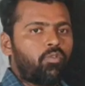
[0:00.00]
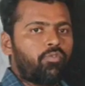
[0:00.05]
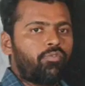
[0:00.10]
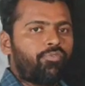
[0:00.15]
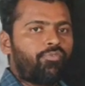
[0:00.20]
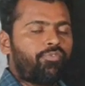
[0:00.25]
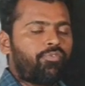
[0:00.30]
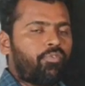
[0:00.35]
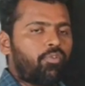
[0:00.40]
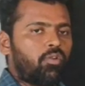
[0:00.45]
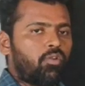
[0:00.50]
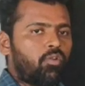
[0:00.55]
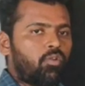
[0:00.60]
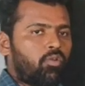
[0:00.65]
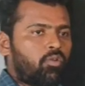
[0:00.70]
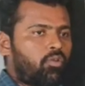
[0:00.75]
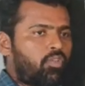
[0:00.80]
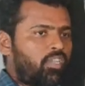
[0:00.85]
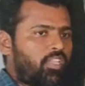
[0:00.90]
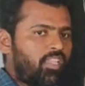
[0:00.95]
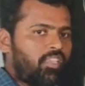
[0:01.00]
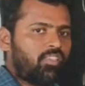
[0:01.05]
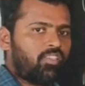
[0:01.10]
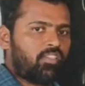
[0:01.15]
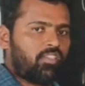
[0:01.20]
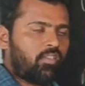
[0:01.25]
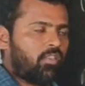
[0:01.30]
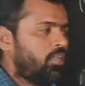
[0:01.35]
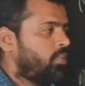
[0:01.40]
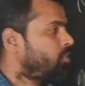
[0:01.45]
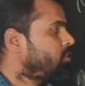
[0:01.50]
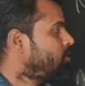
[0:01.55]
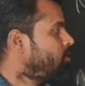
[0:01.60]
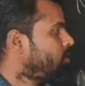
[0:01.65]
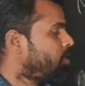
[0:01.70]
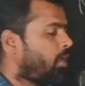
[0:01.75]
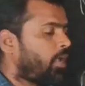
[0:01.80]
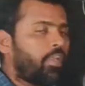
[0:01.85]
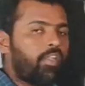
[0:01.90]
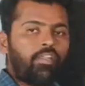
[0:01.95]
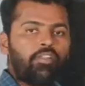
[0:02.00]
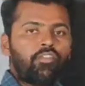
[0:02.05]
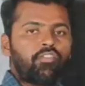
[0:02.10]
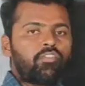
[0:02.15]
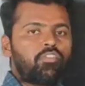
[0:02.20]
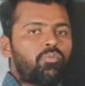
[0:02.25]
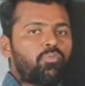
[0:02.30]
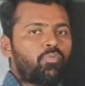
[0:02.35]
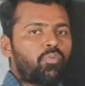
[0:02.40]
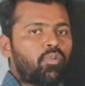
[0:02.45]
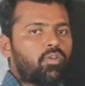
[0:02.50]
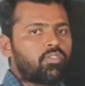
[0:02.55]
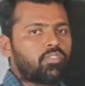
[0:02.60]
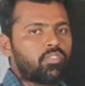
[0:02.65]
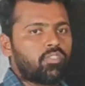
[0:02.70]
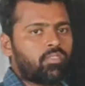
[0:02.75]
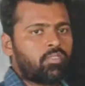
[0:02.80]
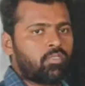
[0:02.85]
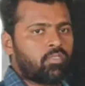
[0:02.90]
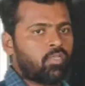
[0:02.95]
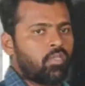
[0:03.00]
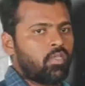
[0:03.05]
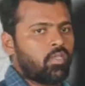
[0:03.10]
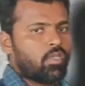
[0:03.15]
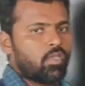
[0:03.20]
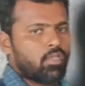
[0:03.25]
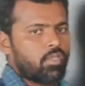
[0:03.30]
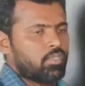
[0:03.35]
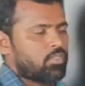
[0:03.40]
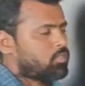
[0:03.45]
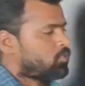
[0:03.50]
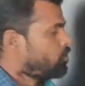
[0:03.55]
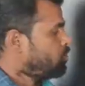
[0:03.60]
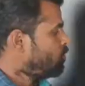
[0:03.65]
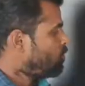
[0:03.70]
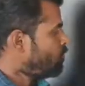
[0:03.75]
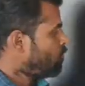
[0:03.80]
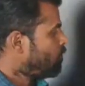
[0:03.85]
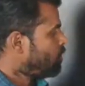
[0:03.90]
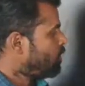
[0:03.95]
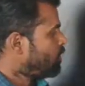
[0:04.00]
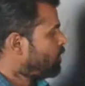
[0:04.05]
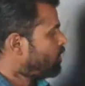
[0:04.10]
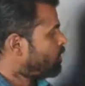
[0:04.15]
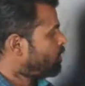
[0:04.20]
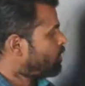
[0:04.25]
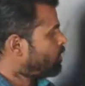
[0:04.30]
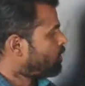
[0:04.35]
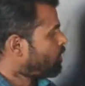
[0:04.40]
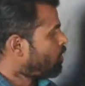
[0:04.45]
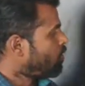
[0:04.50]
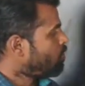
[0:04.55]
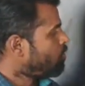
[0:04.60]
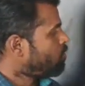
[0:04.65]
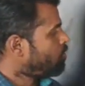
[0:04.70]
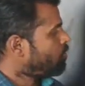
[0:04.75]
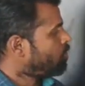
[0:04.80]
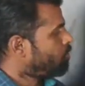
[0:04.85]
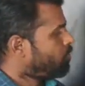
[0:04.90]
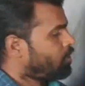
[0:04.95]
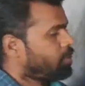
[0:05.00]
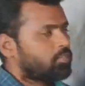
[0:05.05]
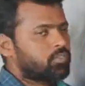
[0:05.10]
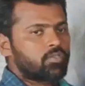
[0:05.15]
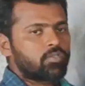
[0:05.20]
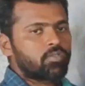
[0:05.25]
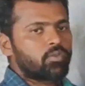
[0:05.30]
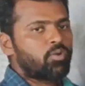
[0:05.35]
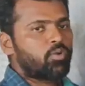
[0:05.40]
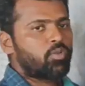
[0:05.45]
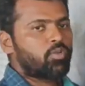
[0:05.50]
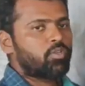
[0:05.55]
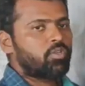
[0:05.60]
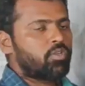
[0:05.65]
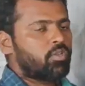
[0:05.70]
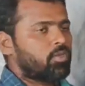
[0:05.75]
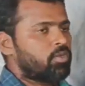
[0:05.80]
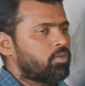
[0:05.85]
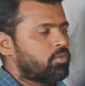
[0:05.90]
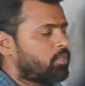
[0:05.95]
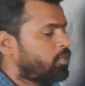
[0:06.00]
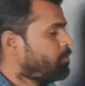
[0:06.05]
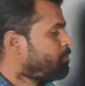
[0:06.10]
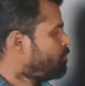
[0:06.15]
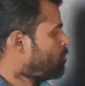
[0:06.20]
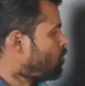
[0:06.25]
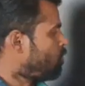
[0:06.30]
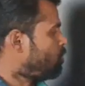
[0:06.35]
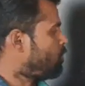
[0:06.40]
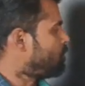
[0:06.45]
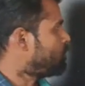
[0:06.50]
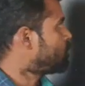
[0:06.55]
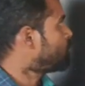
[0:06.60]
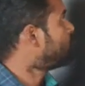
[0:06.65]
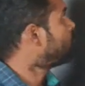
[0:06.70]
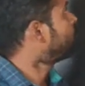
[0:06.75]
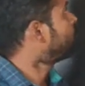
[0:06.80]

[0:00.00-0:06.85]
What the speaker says: to test in the iteration process. So let's go to the problem.